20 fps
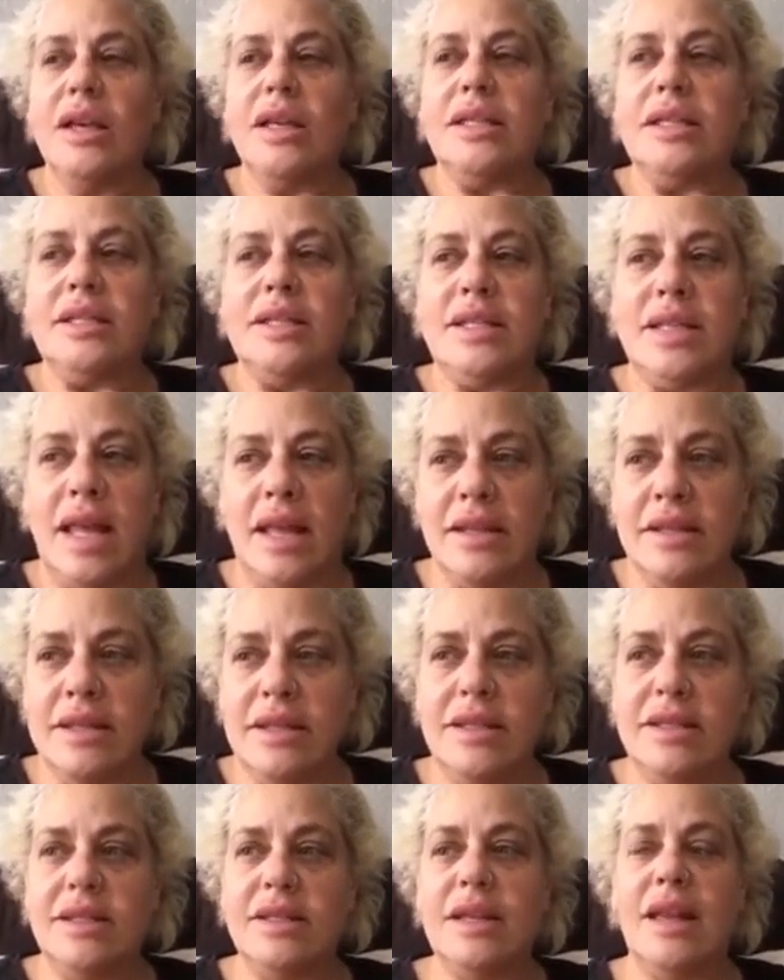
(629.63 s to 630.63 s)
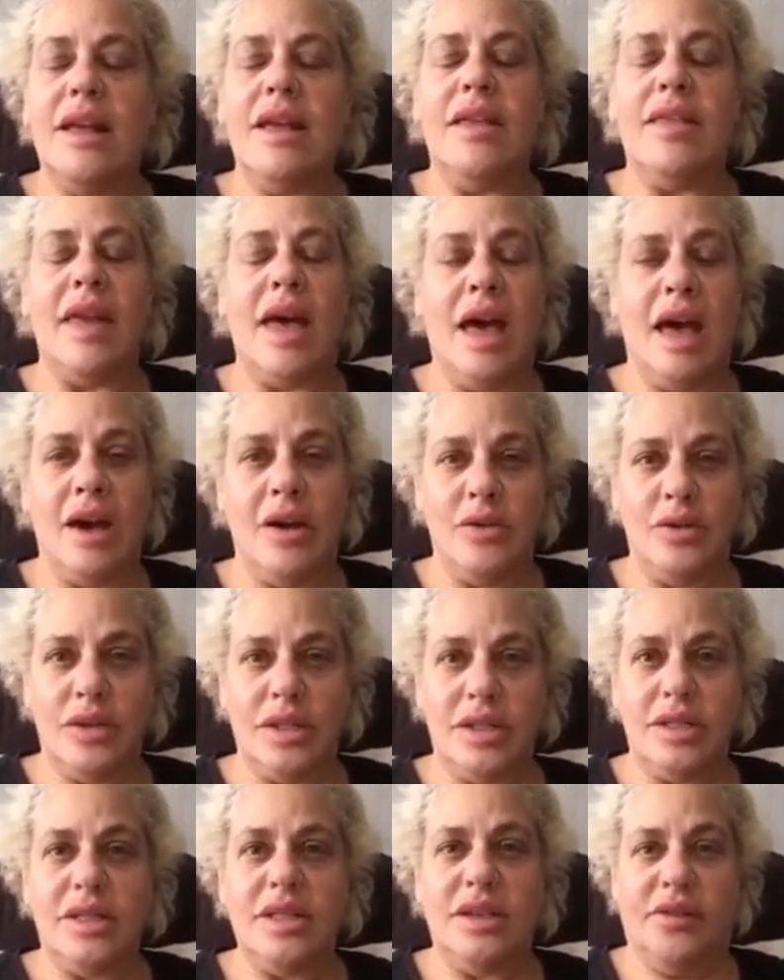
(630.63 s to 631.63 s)
scents the
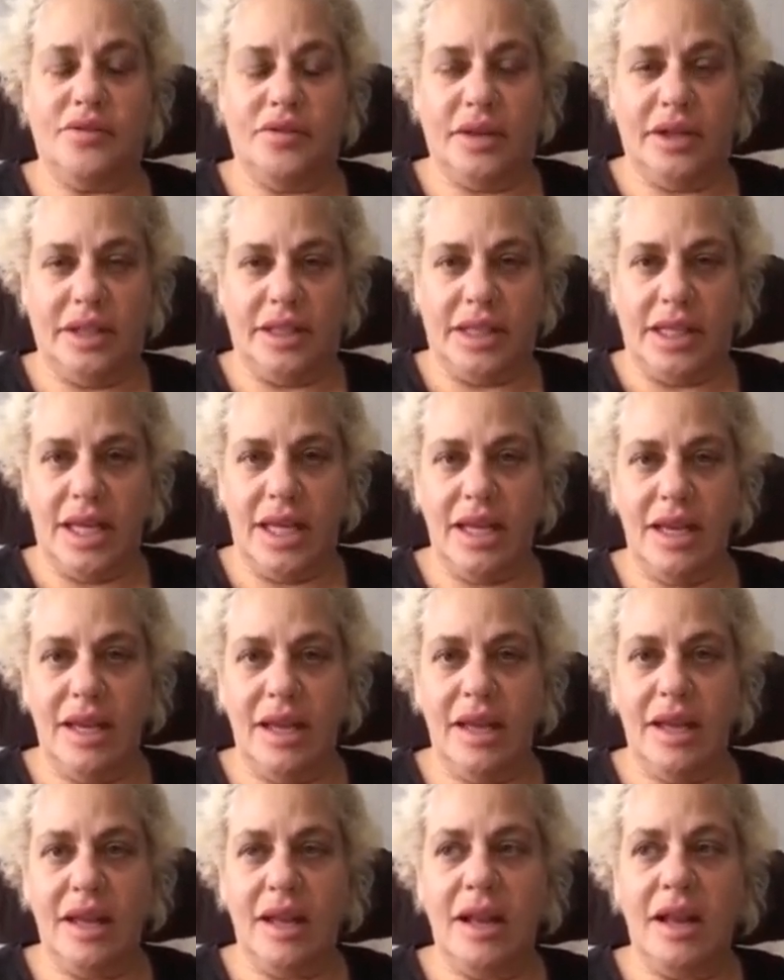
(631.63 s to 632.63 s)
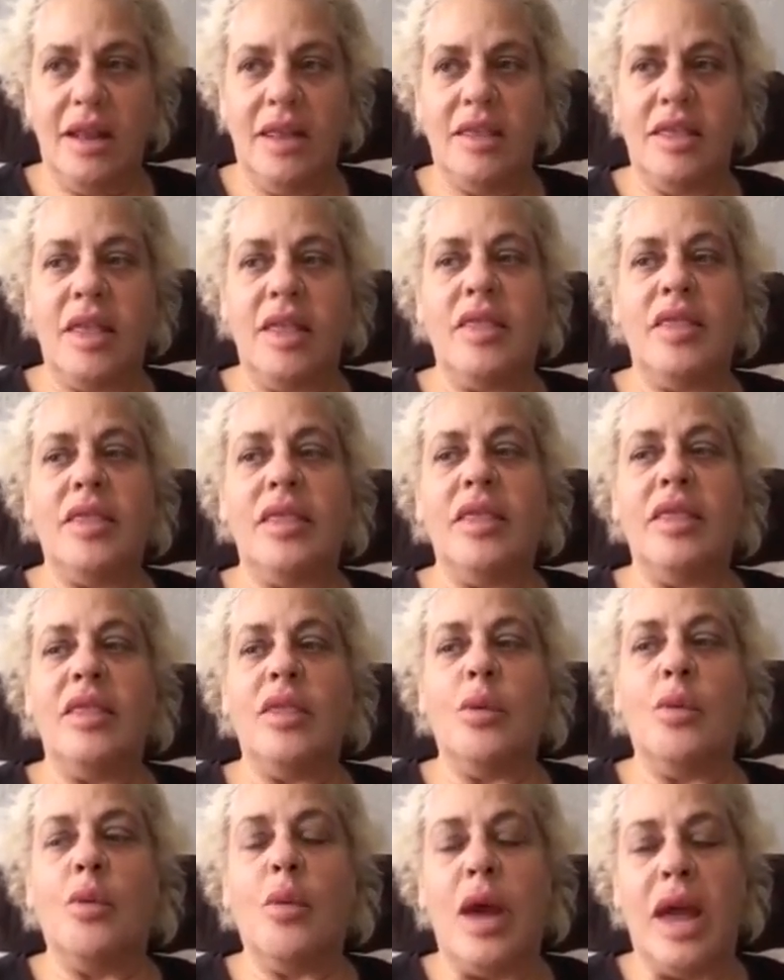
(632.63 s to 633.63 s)
house differently than
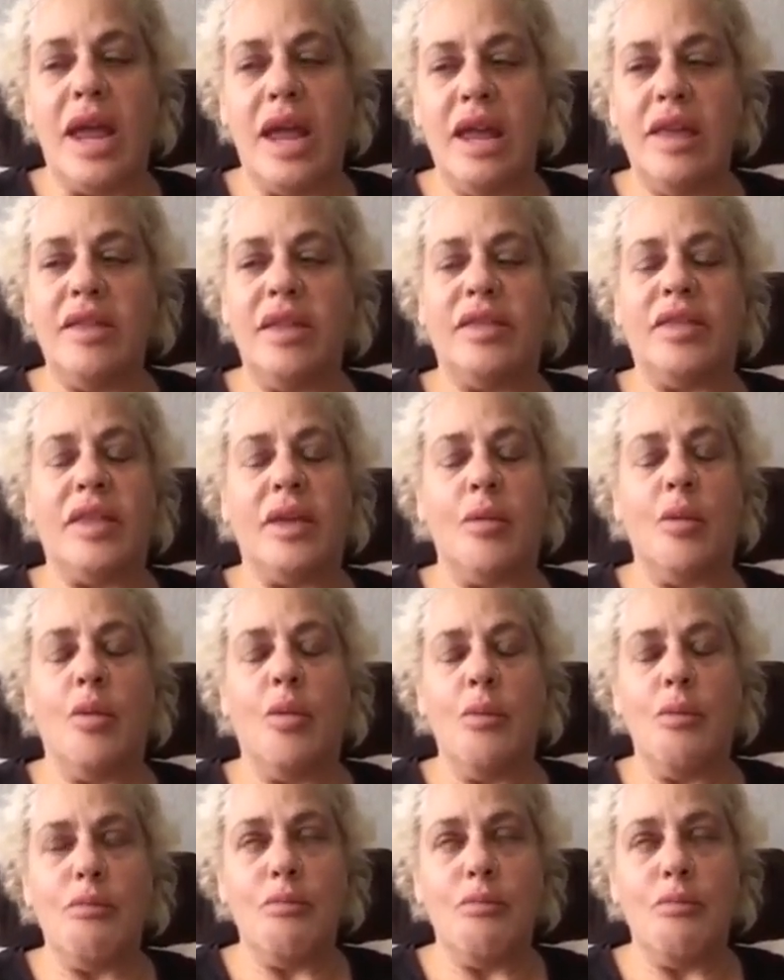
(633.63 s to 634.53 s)
the way that the